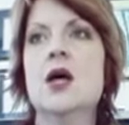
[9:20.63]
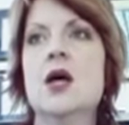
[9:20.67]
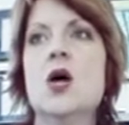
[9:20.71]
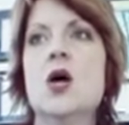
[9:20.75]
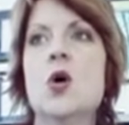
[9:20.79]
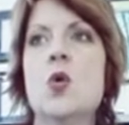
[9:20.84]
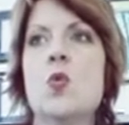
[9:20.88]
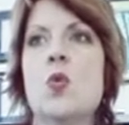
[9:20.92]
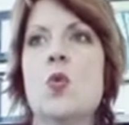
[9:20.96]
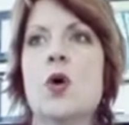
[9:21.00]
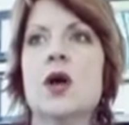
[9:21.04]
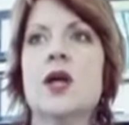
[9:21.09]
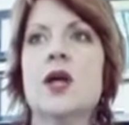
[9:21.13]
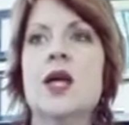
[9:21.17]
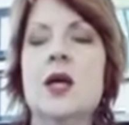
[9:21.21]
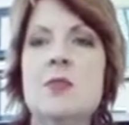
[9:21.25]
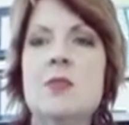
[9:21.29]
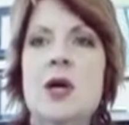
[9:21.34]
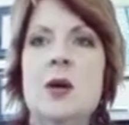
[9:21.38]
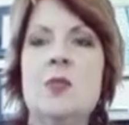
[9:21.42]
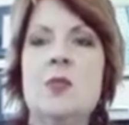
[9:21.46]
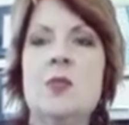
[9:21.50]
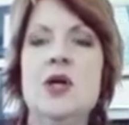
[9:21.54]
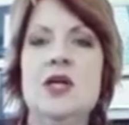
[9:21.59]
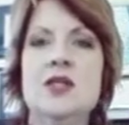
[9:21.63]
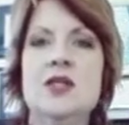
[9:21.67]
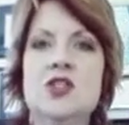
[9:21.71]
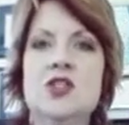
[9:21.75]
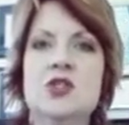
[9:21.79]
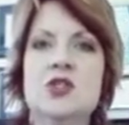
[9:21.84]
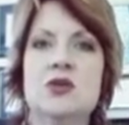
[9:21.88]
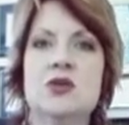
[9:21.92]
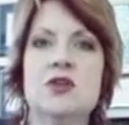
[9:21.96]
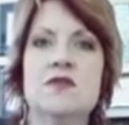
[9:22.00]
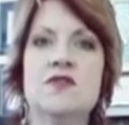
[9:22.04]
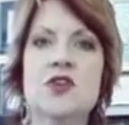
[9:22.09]
Working memory is
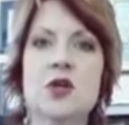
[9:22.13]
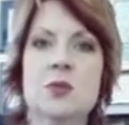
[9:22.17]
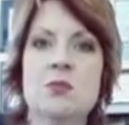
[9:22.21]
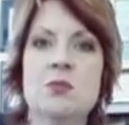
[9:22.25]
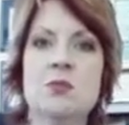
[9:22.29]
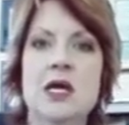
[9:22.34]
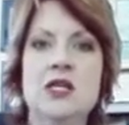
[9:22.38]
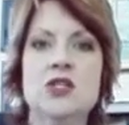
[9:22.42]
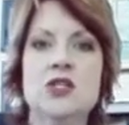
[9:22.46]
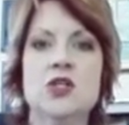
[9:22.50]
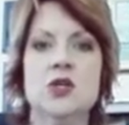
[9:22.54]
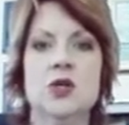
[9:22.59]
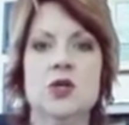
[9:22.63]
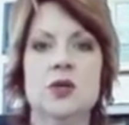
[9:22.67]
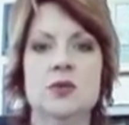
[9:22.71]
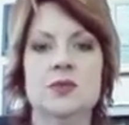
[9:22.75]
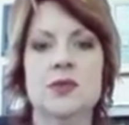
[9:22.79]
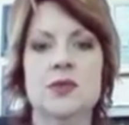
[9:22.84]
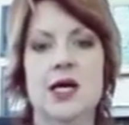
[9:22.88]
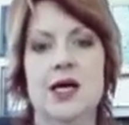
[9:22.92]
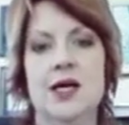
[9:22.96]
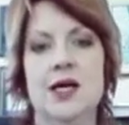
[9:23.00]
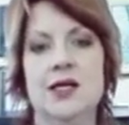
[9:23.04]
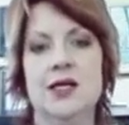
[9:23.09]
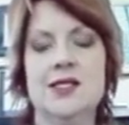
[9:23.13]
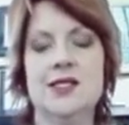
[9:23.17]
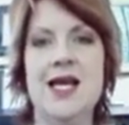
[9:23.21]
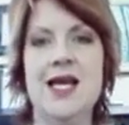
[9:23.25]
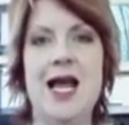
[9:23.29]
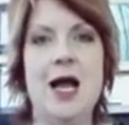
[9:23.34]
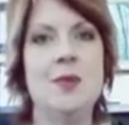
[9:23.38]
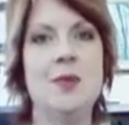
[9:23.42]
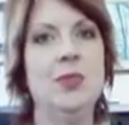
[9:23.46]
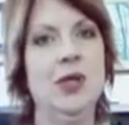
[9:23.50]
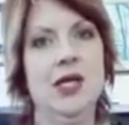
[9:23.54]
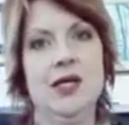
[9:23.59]
sort of your mental
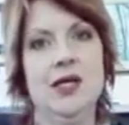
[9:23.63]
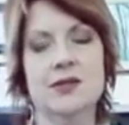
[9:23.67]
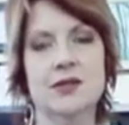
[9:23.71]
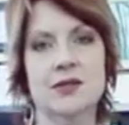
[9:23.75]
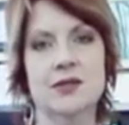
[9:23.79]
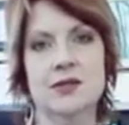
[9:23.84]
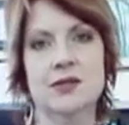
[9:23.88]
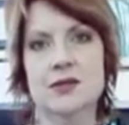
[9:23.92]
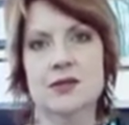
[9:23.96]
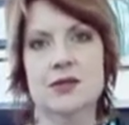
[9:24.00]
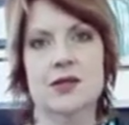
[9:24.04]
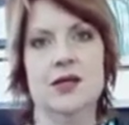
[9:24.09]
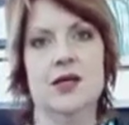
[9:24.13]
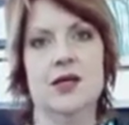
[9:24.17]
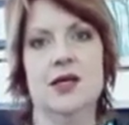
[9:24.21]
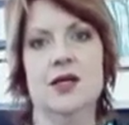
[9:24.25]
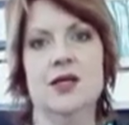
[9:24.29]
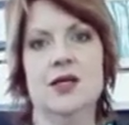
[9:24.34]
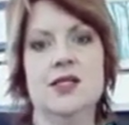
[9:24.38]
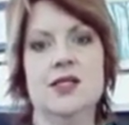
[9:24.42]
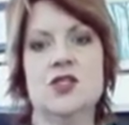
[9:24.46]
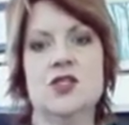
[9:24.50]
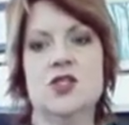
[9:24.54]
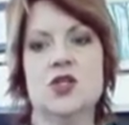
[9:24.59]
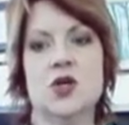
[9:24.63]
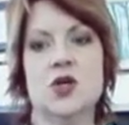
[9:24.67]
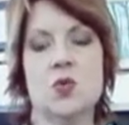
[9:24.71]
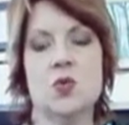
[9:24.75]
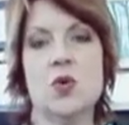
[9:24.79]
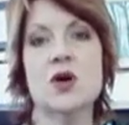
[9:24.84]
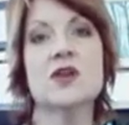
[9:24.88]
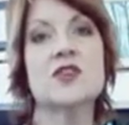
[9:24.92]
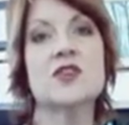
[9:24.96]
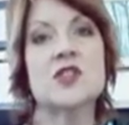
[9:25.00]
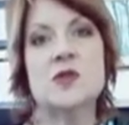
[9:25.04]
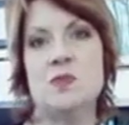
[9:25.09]
tablet. It's your
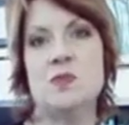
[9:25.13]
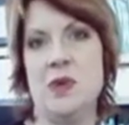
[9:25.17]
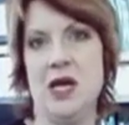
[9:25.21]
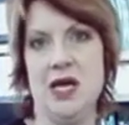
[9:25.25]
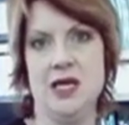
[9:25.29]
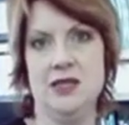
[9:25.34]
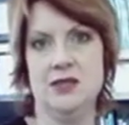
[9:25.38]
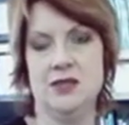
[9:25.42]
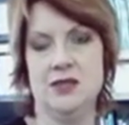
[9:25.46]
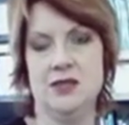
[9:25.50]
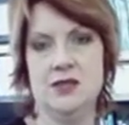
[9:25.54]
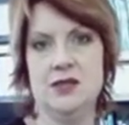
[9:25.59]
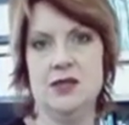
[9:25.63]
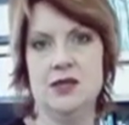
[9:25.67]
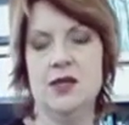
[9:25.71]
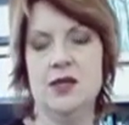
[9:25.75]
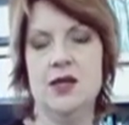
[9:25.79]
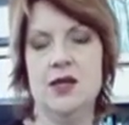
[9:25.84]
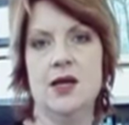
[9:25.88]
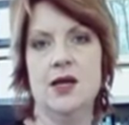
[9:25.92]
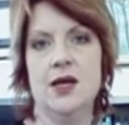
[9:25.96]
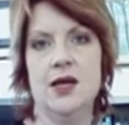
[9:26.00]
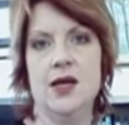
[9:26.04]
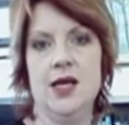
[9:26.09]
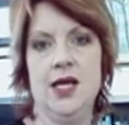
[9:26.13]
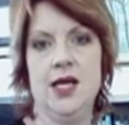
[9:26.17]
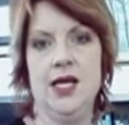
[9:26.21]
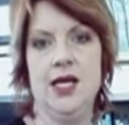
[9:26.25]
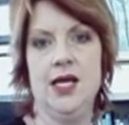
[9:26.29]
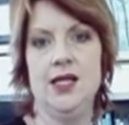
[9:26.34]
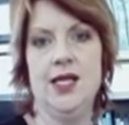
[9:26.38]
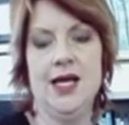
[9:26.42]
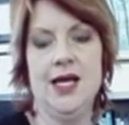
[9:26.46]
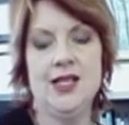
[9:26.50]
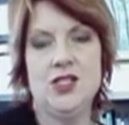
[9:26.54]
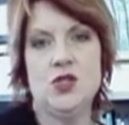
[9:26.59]
workspace,
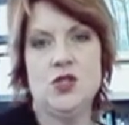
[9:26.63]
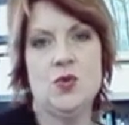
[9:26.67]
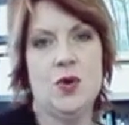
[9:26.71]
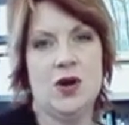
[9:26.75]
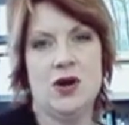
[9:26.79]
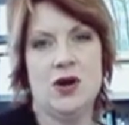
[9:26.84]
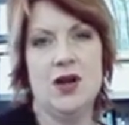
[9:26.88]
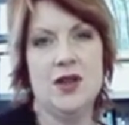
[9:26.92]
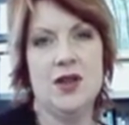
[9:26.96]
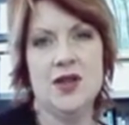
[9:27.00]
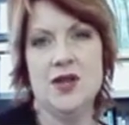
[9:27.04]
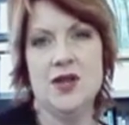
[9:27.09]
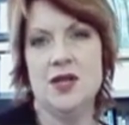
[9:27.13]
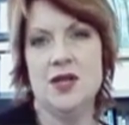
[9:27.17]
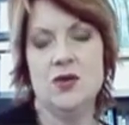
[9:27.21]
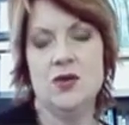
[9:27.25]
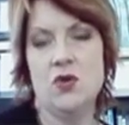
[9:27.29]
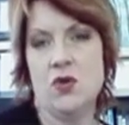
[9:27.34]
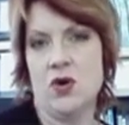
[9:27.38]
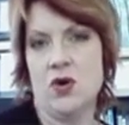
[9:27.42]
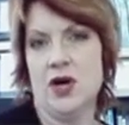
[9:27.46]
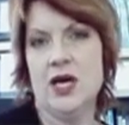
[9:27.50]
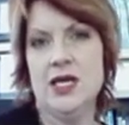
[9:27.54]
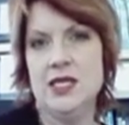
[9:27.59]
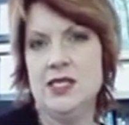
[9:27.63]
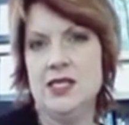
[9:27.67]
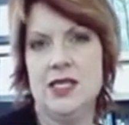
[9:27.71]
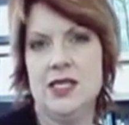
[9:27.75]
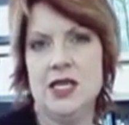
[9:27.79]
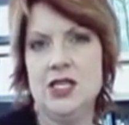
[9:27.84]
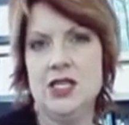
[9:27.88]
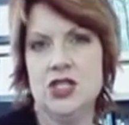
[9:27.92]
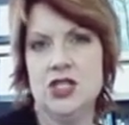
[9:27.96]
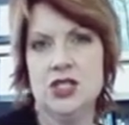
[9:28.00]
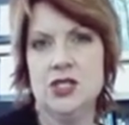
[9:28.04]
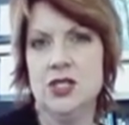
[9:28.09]
and that's where all the
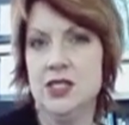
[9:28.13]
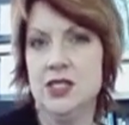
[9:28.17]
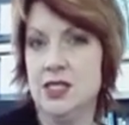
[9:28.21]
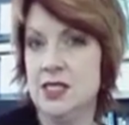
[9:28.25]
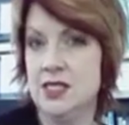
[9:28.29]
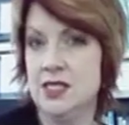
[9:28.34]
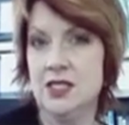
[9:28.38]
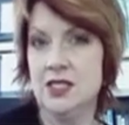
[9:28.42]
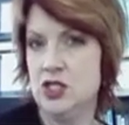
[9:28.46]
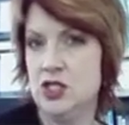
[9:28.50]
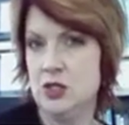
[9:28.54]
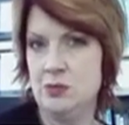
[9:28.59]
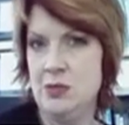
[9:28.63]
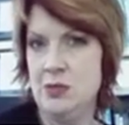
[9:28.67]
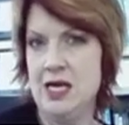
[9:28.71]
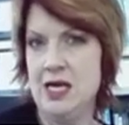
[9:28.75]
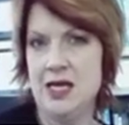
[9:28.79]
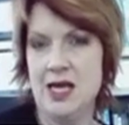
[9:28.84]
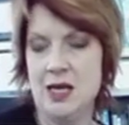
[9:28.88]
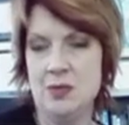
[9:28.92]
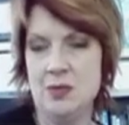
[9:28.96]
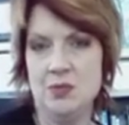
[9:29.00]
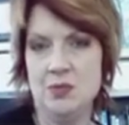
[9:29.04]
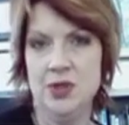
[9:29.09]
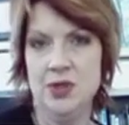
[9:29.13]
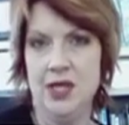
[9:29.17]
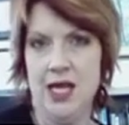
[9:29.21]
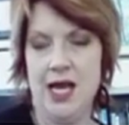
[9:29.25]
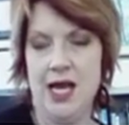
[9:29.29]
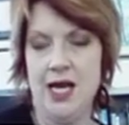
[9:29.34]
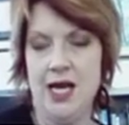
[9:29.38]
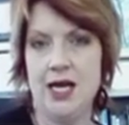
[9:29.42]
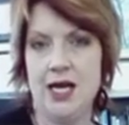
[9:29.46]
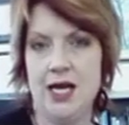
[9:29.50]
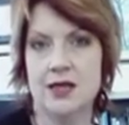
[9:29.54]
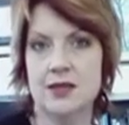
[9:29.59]
organizational decision-making
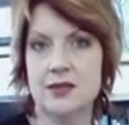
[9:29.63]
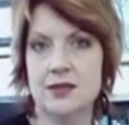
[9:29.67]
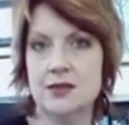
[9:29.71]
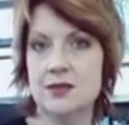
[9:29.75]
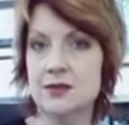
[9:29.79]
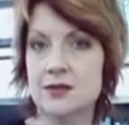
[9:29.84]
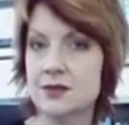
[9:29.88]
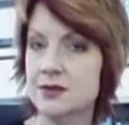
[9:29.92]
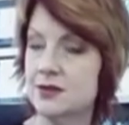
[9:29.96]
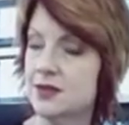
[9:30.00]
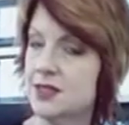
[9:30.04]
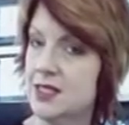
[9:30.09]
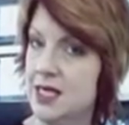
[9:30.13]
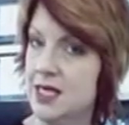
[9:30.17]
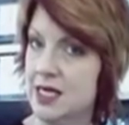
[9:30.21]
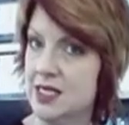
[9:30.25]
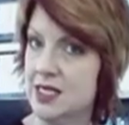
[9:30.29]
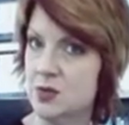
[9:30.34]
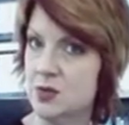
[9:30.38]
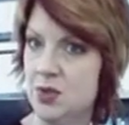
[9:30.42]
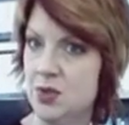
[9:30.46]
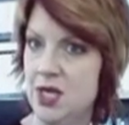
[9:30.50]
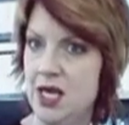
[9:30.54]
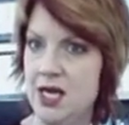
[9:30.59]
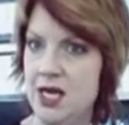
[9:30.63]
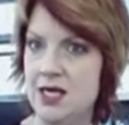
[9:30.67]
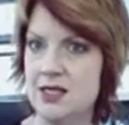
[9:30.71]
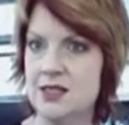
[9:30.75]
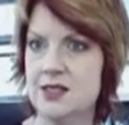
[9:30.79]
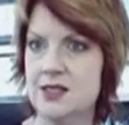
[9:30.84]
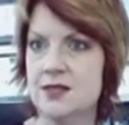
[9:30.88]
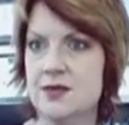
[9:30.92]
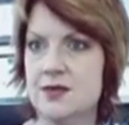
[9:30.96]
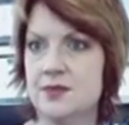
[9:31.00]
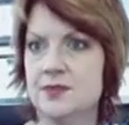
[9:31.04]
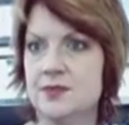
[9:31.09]
planning takes
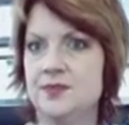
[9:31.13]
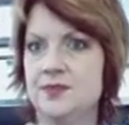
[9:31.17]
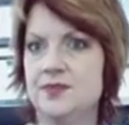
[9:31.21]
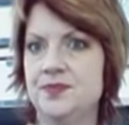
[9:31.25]
place.